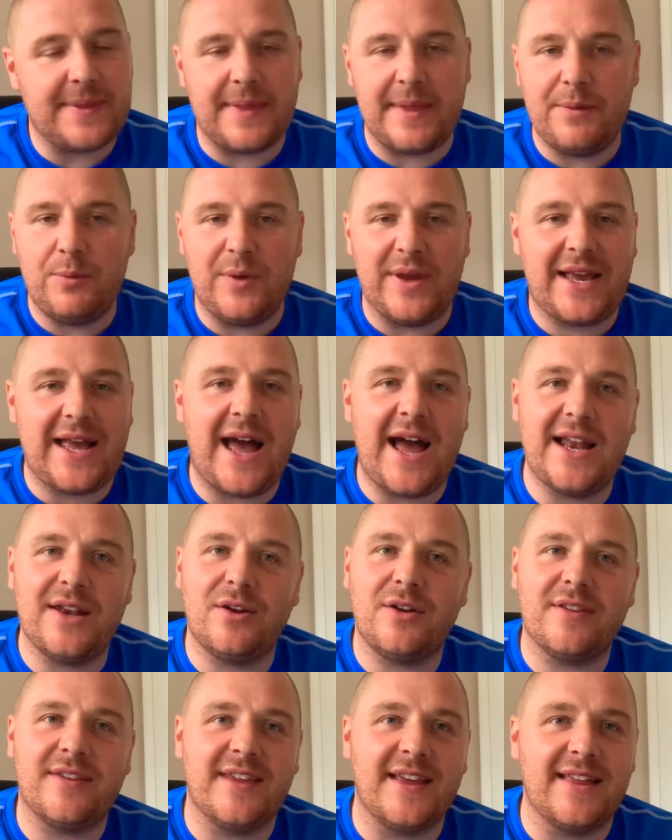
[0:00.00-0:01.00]
We
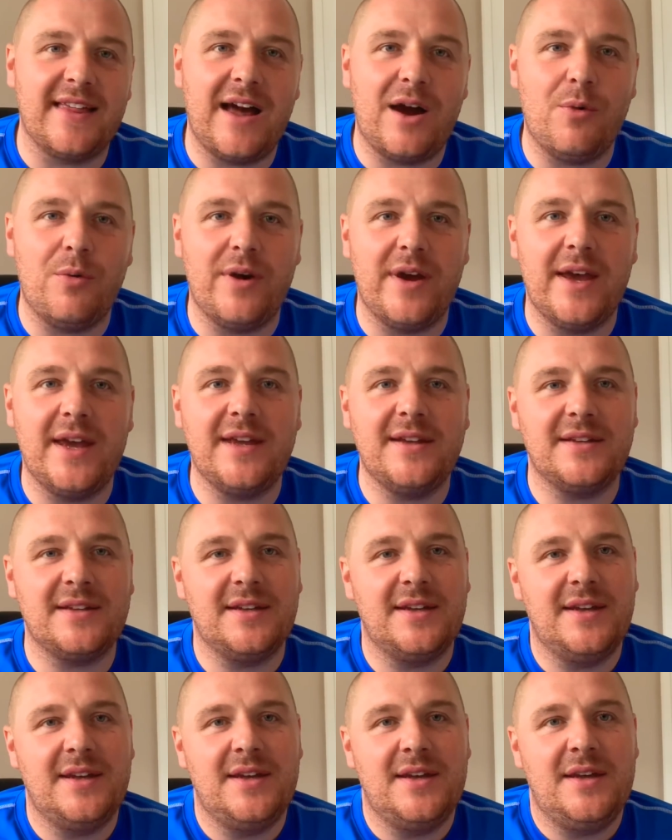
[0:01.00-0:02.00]
cannot think that way.
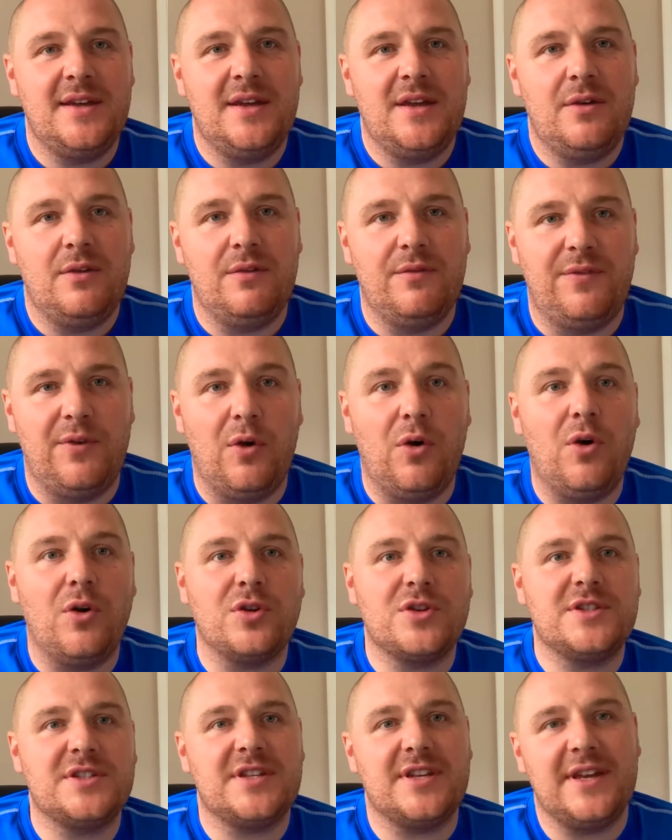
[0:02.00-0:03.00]

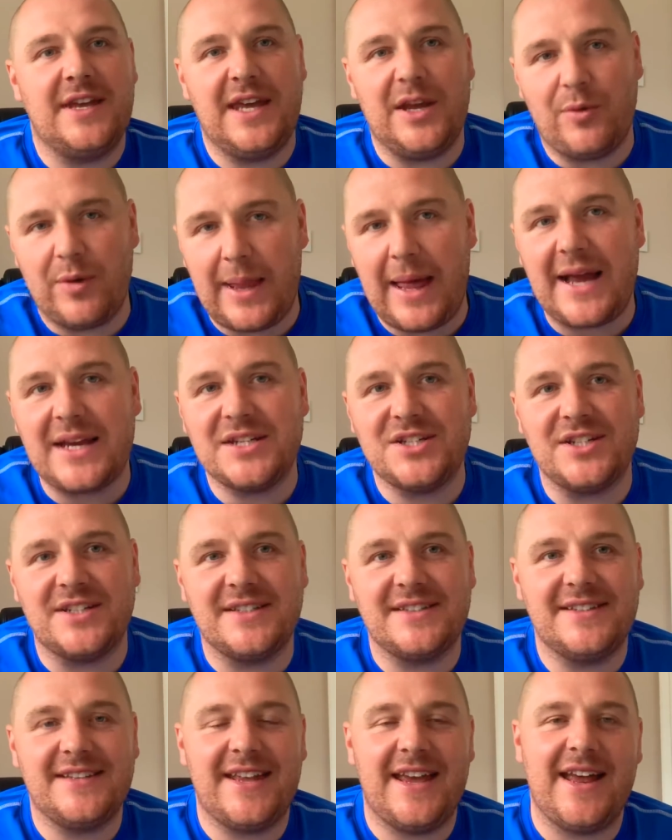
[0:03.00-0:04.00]
Vote equal
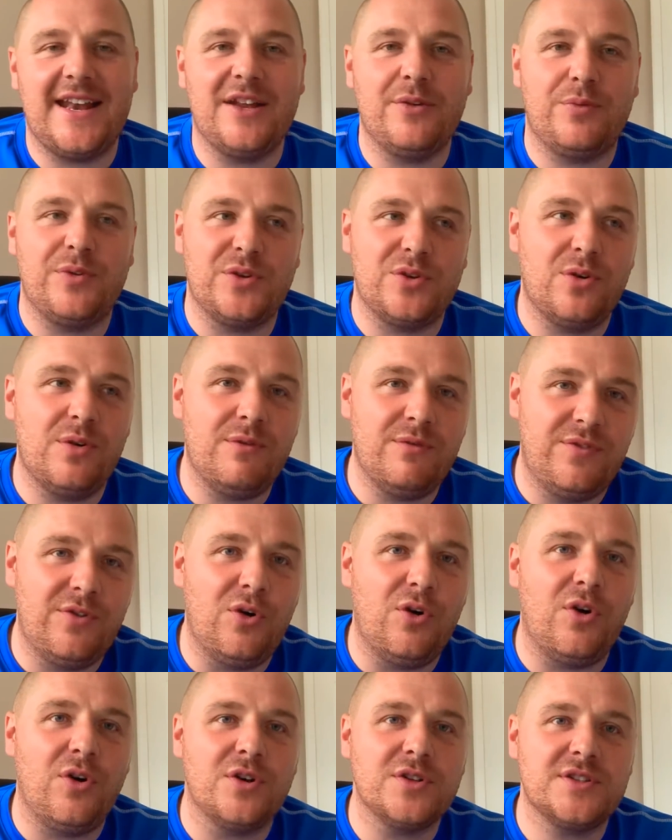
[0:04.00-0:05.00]
action, and if we don't
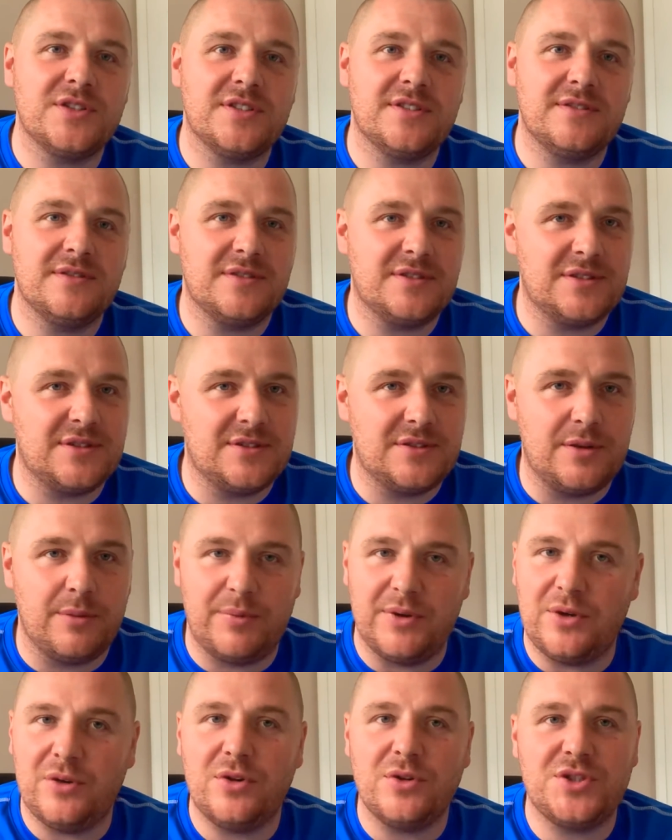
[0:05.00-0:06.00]
vote, there'll be
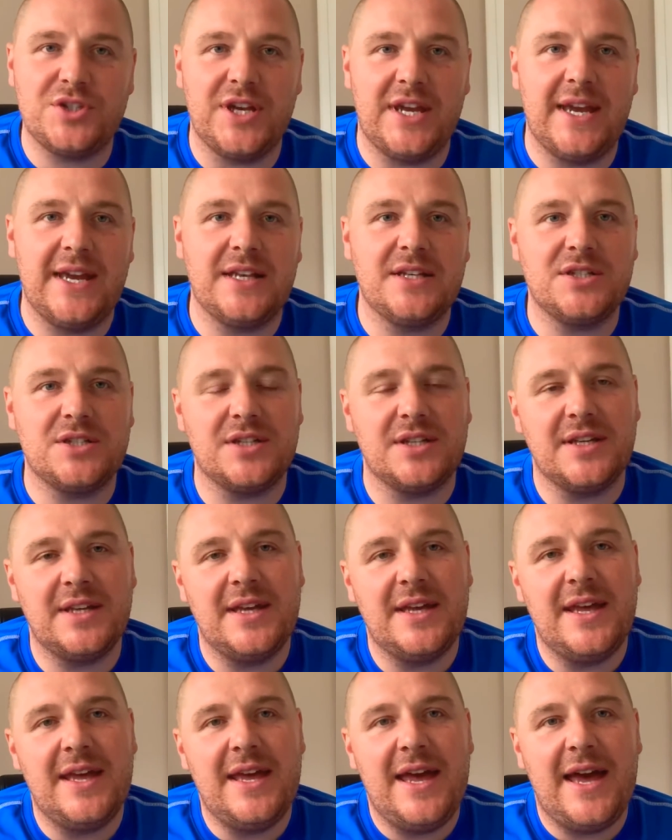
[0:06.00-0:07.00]
no change,
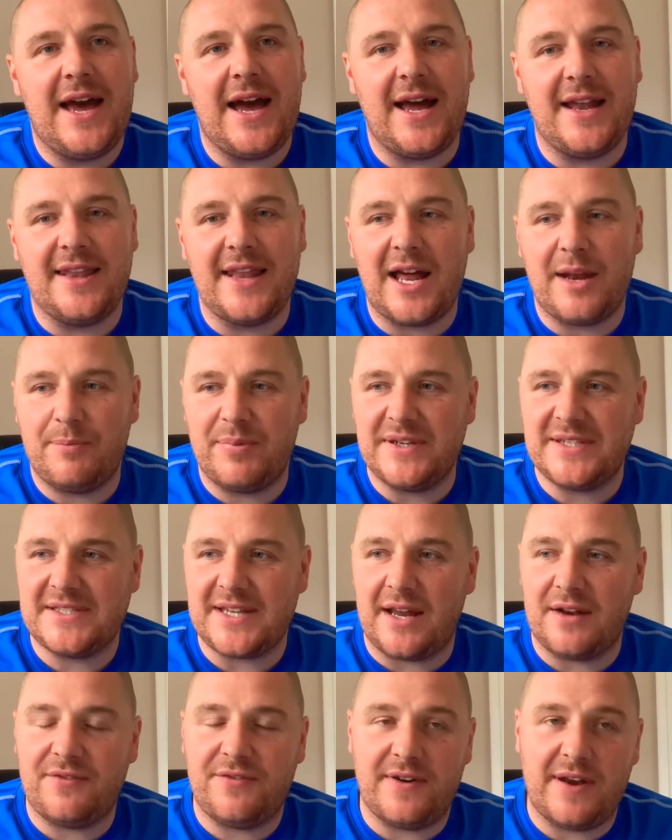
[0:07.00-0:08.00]
and that'd be
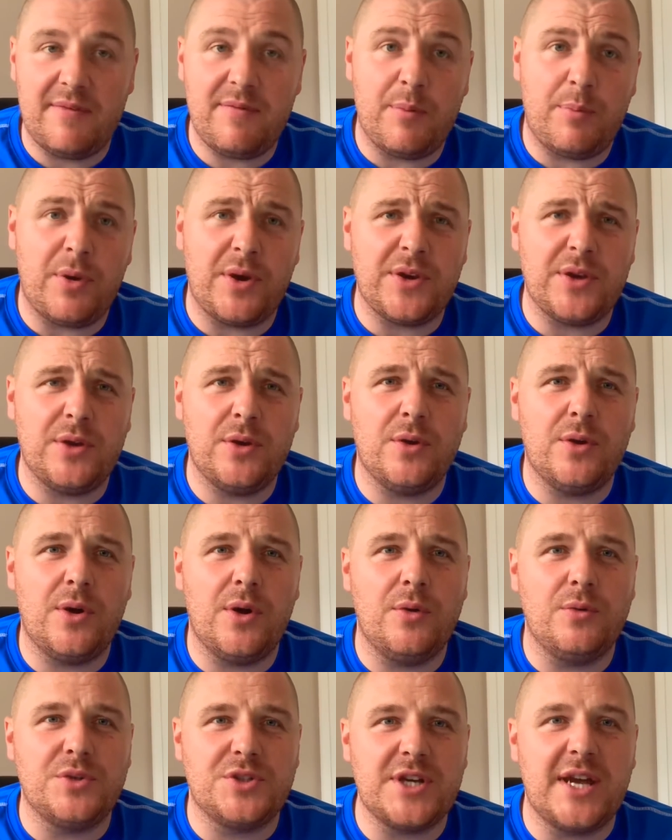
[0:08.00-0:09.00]
sad for everybody
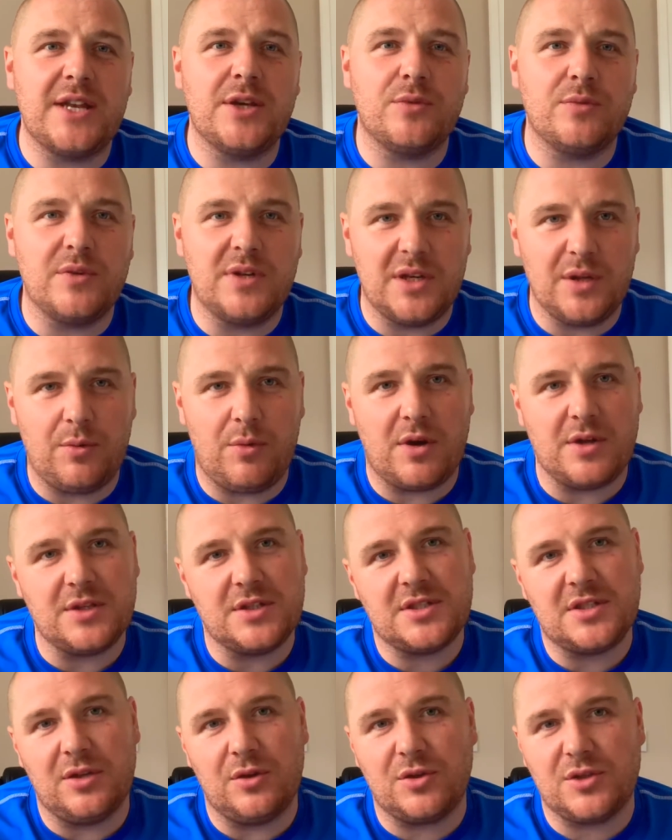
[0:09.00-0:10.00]
who genuinely wants
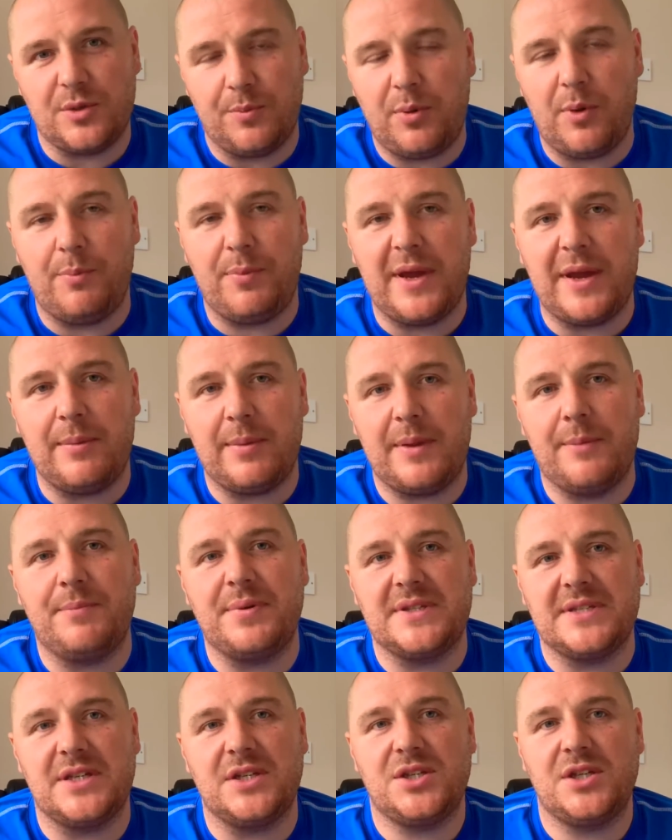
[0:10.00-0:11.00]
to look to put people in
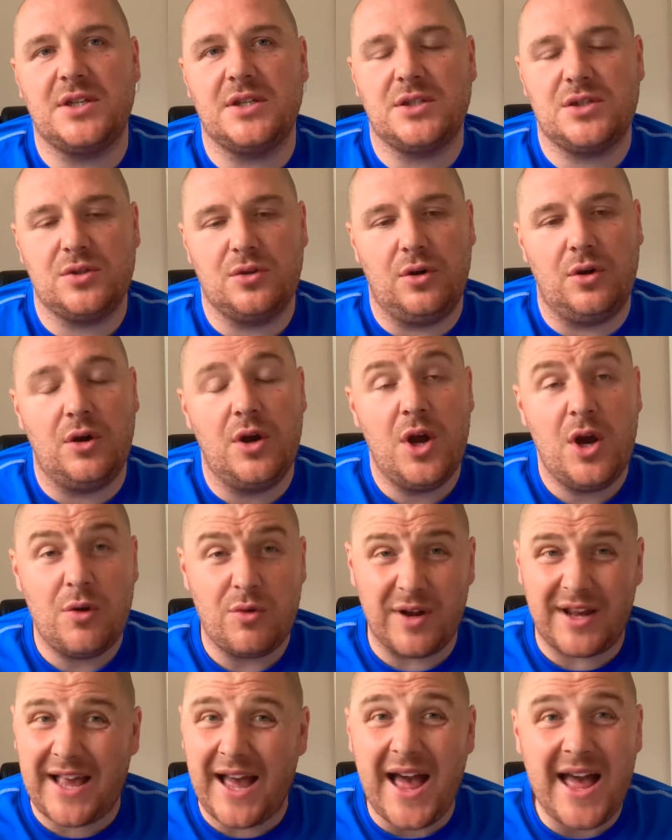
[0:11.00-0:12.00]
position. So
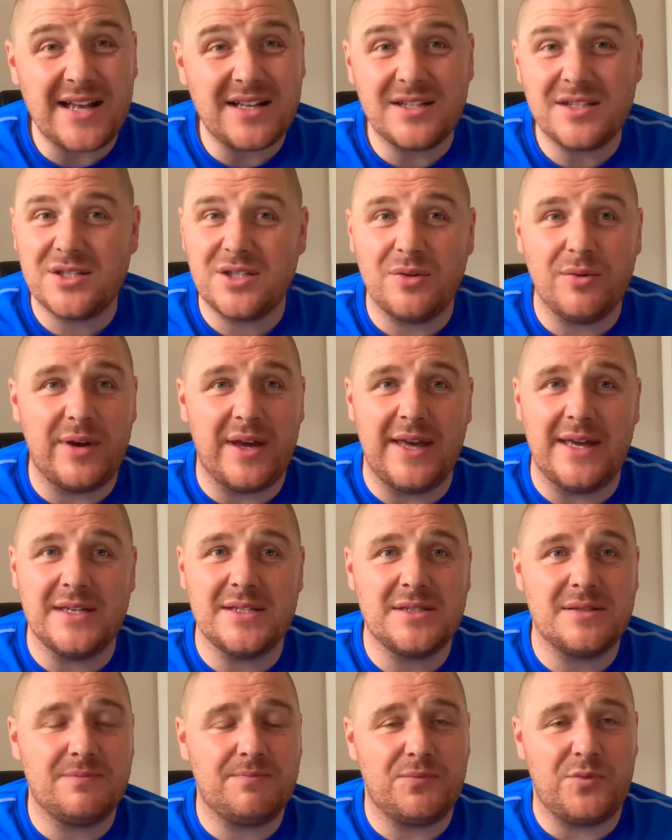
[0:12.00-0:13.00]
regardless who it
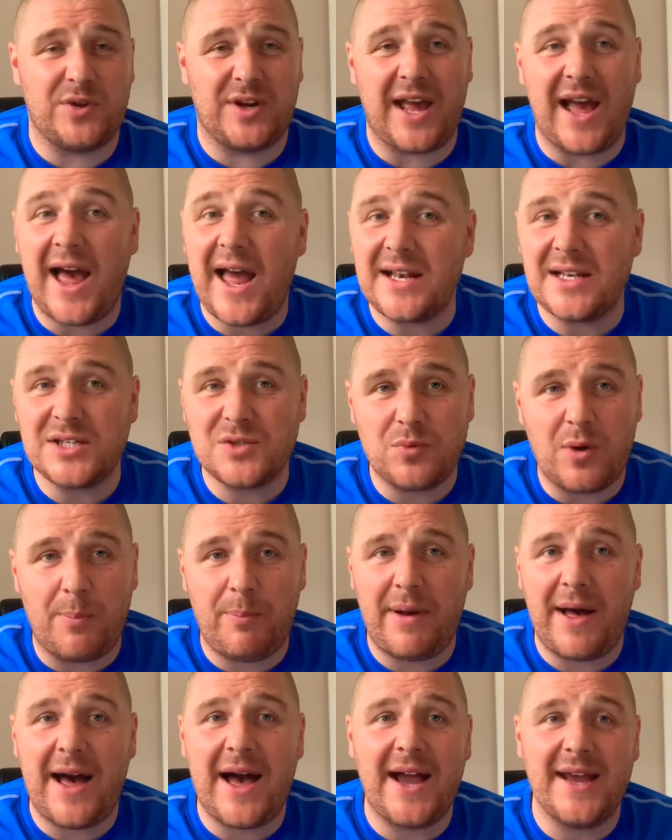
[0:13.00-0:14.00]
is, regardless what
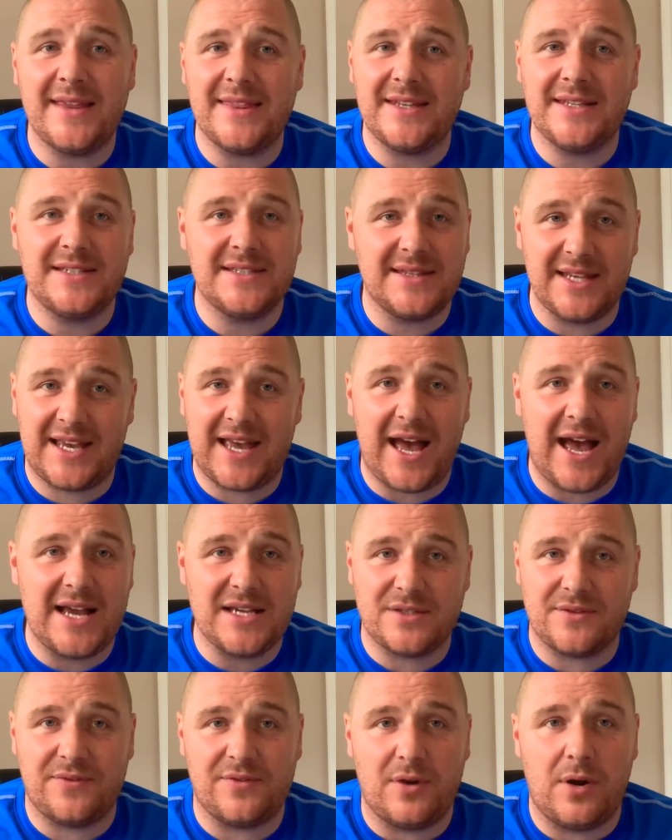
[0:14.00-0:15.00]
party the
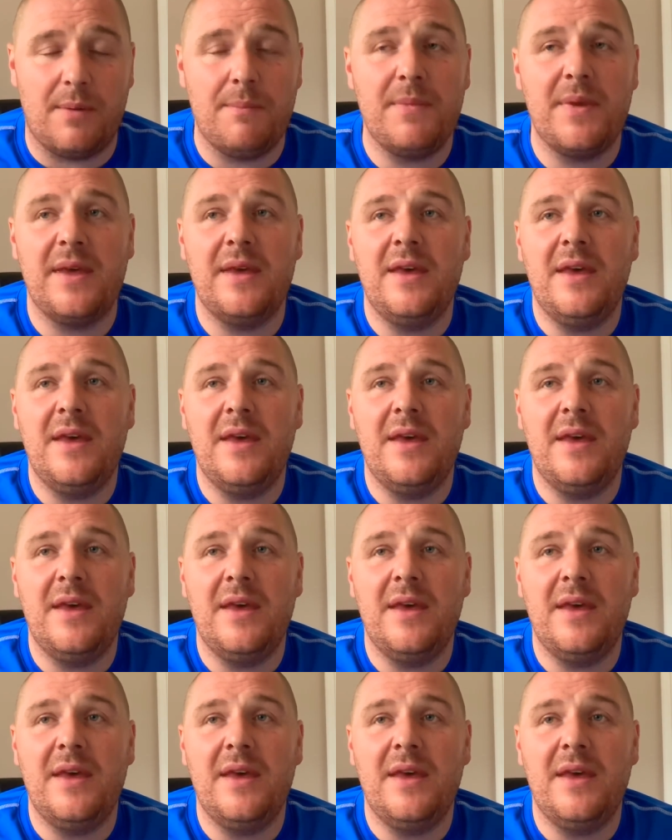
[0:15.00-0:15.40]
guys are from,